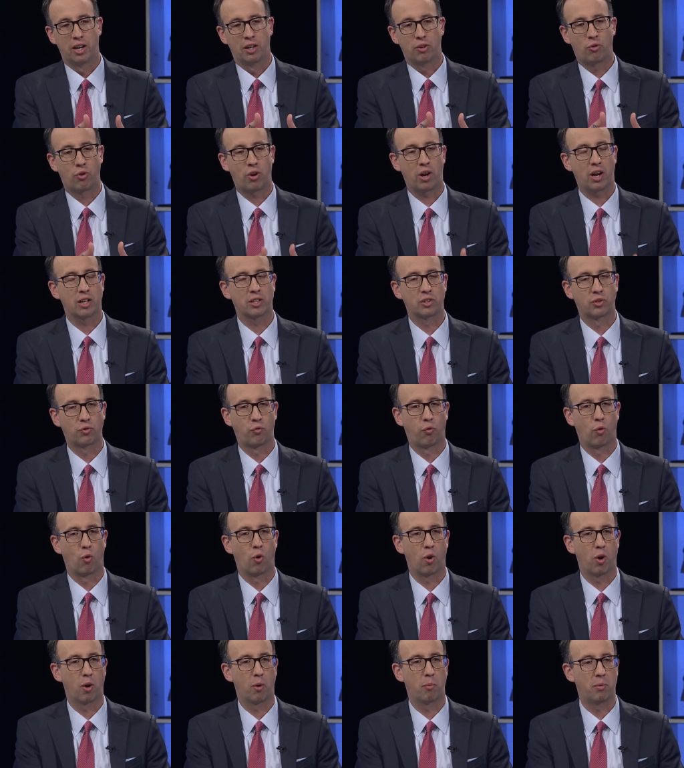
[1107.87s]

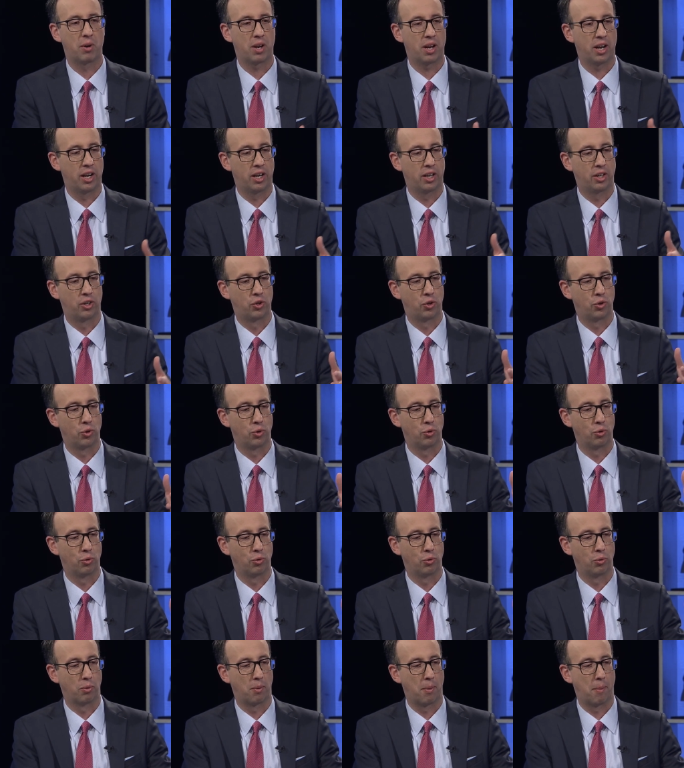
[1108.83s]
transformed
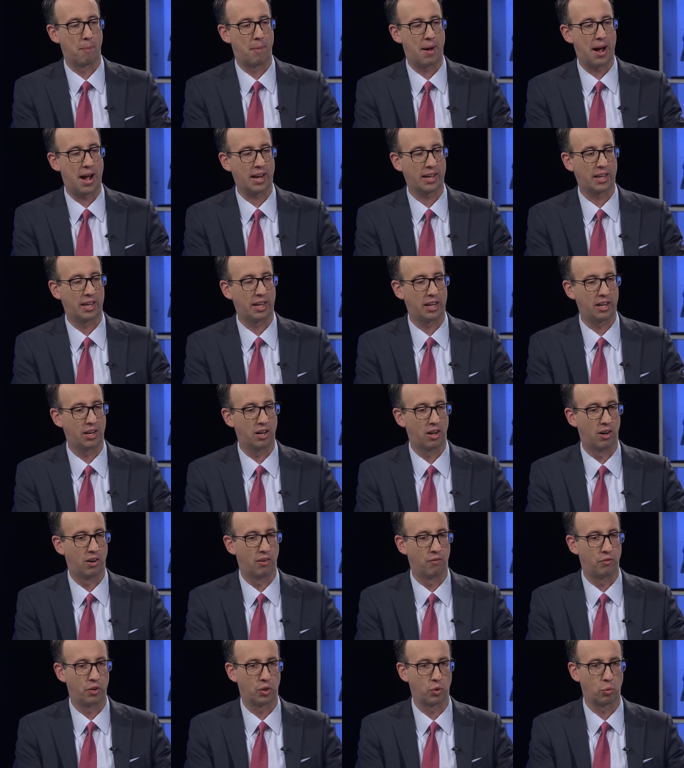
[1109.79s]
into mocking
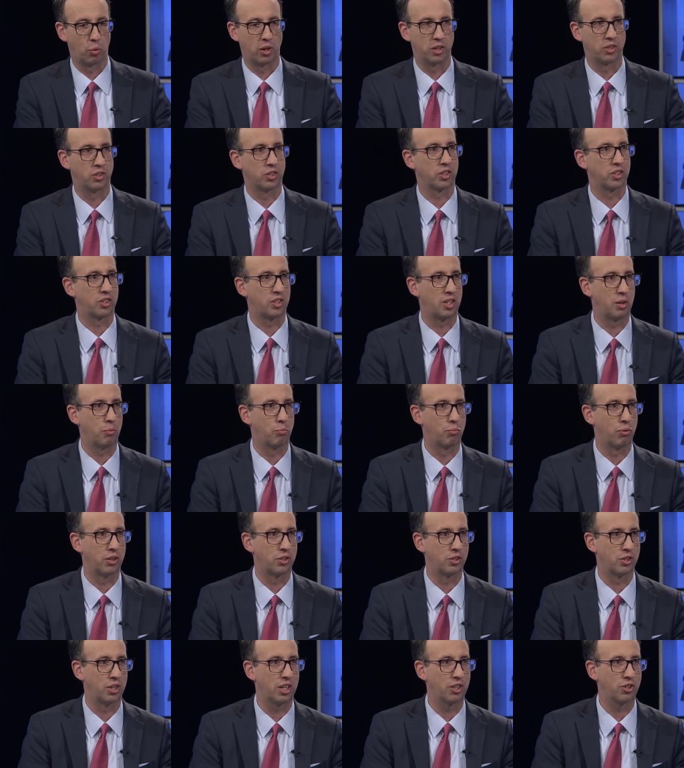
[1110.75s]
of the 2016
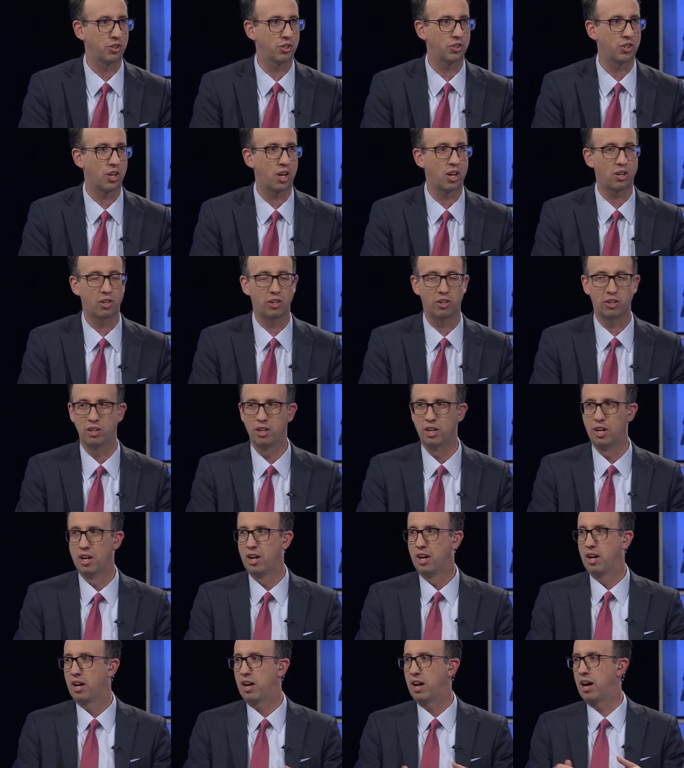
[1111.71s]
presidential cycle.
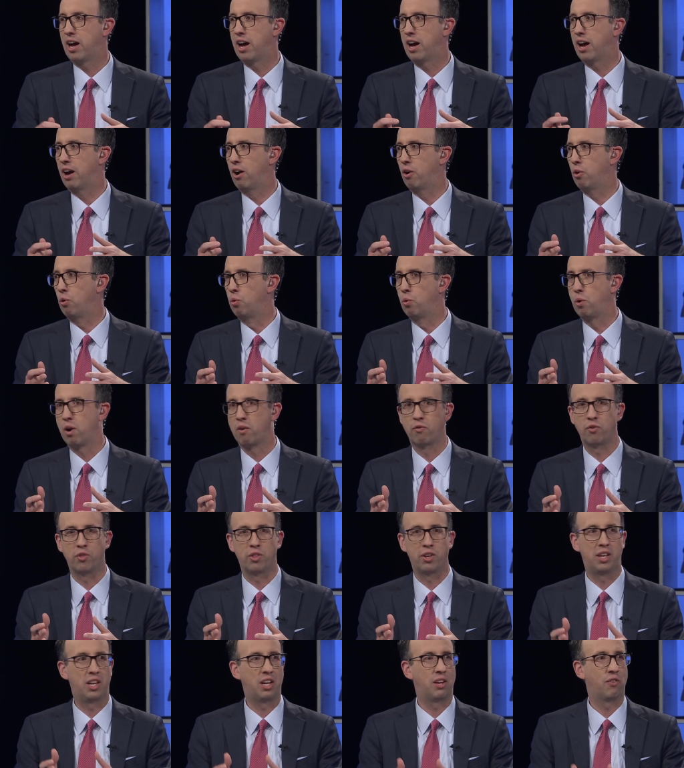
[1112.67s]
Mm -hmm. uh,
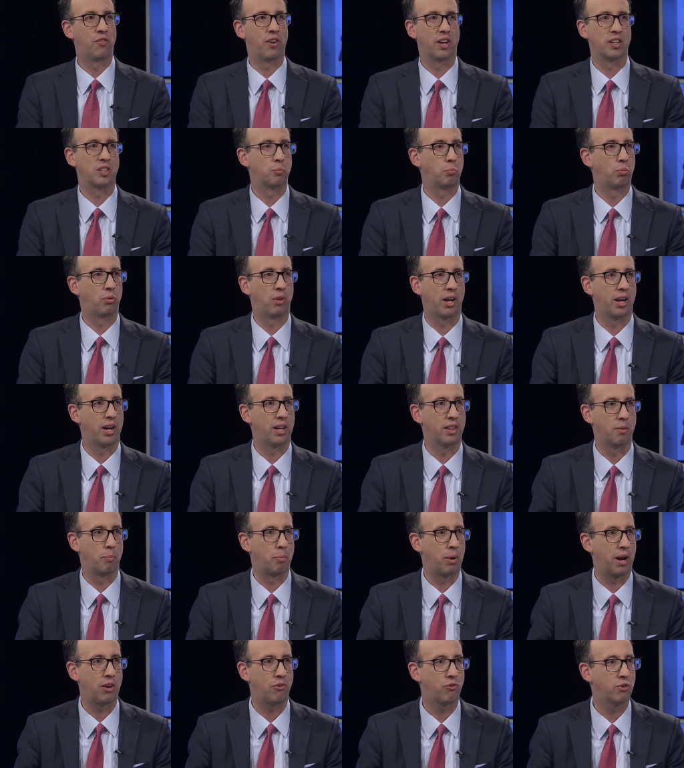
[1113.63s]
whoever the defense played
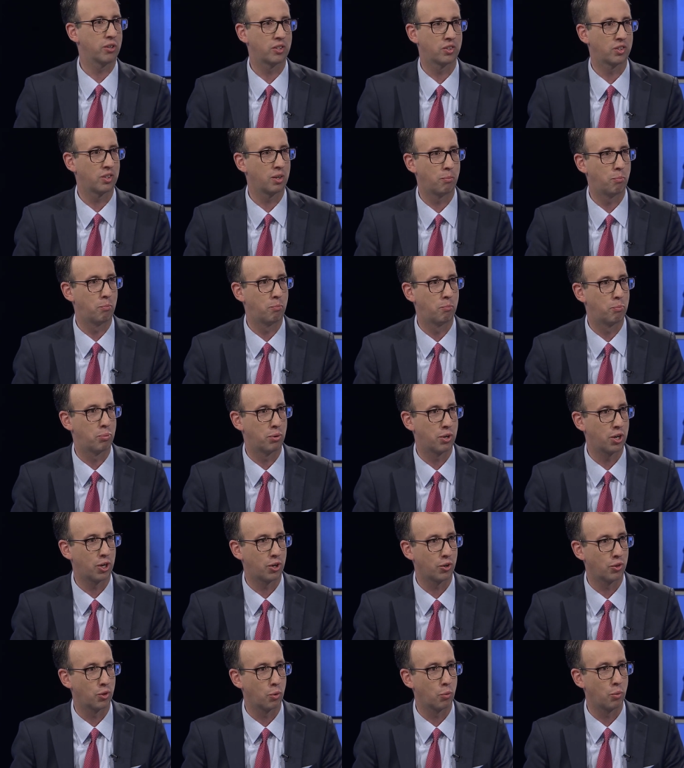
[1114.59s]
the Patriots some
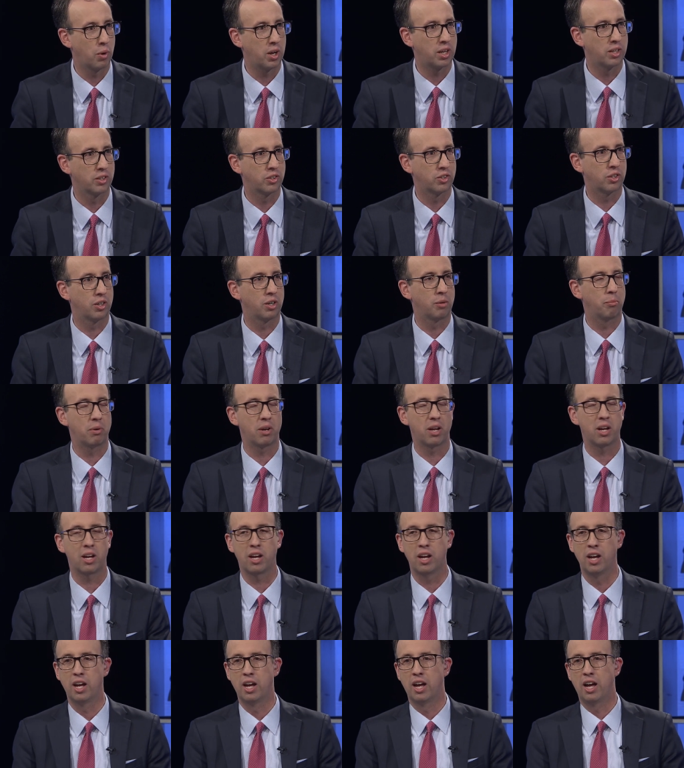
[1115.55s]
particular week is going to
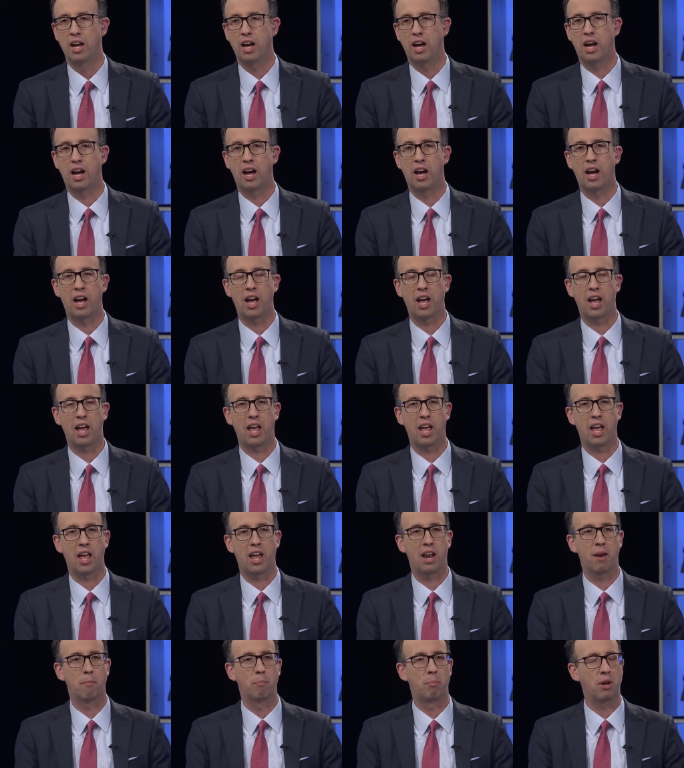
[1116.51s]
be. Mm -hmm. uh,
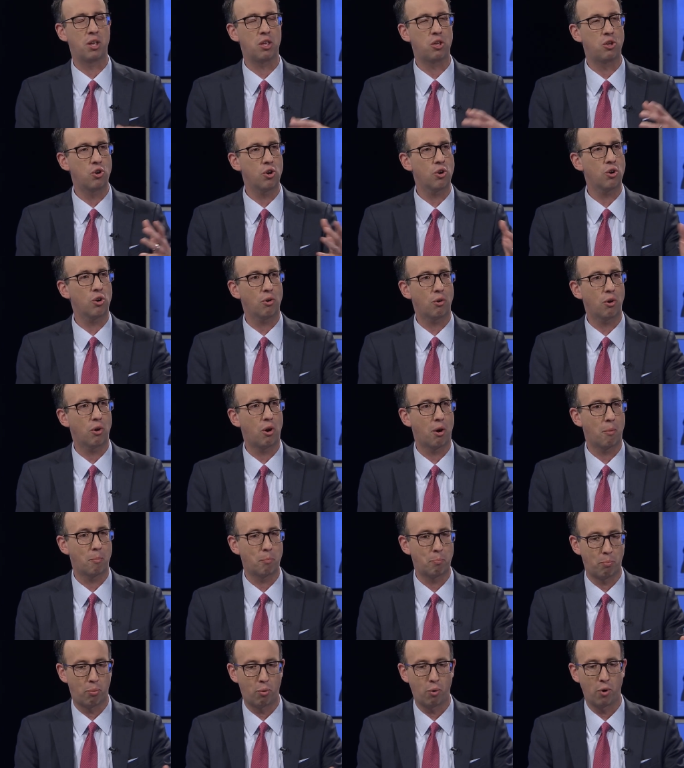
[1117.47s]
and but your
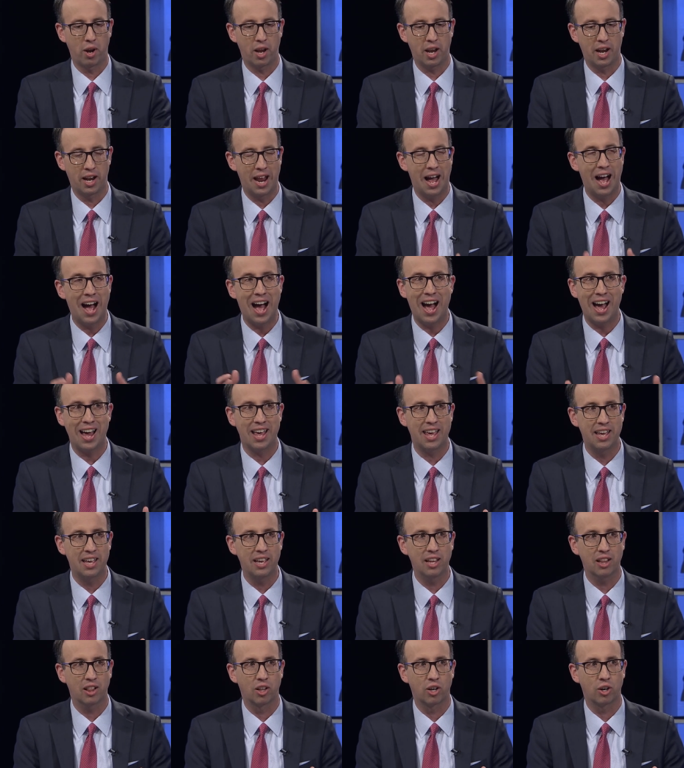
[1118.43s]
point in Hi
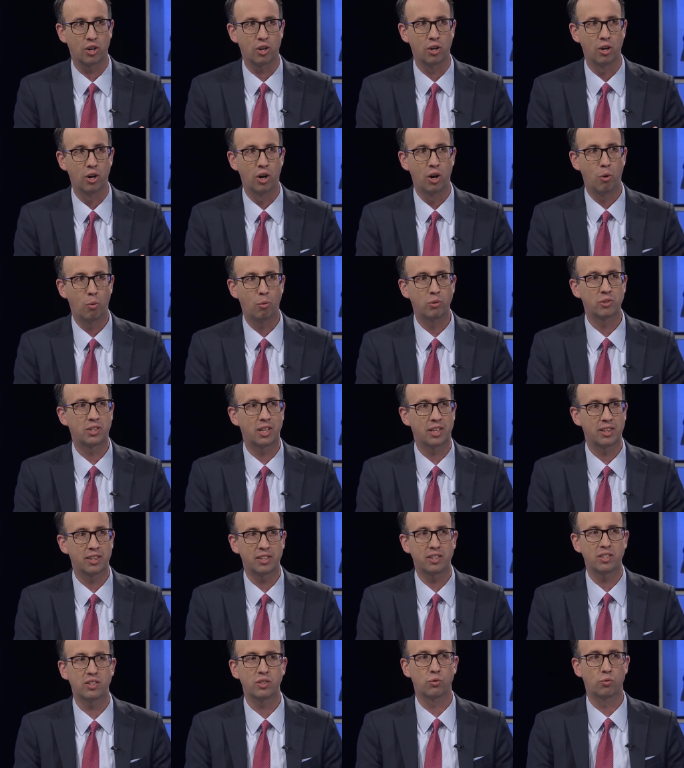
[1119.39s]
Hitler was
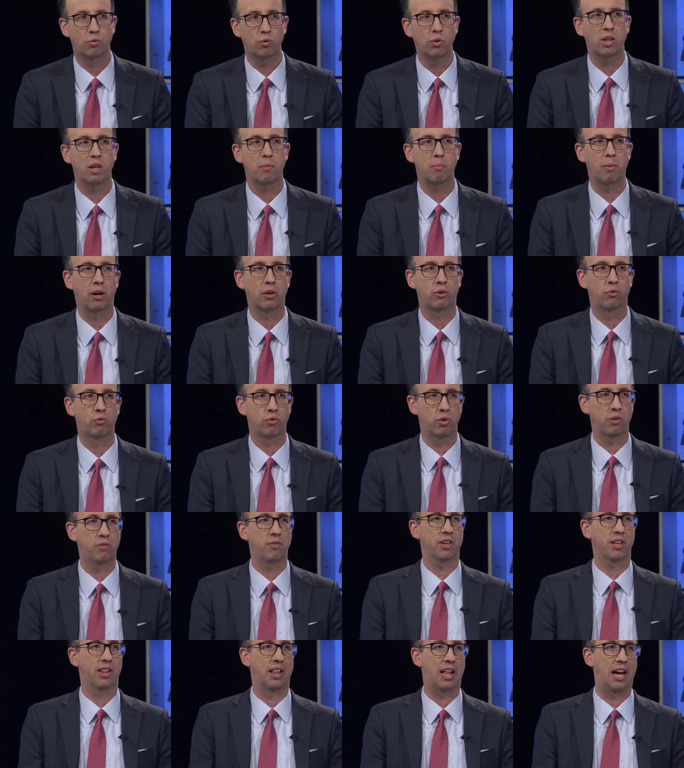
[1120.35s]
that this is really about
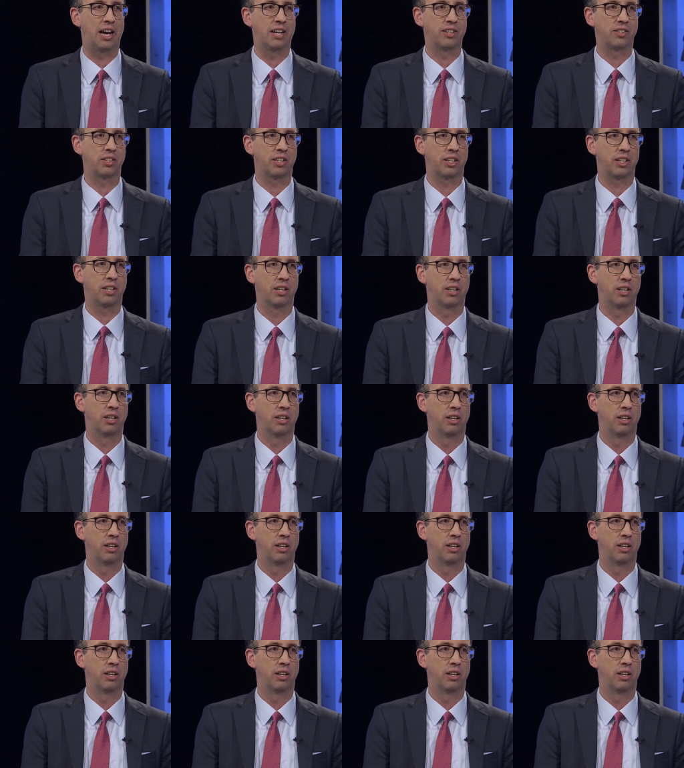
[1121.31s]
trivializing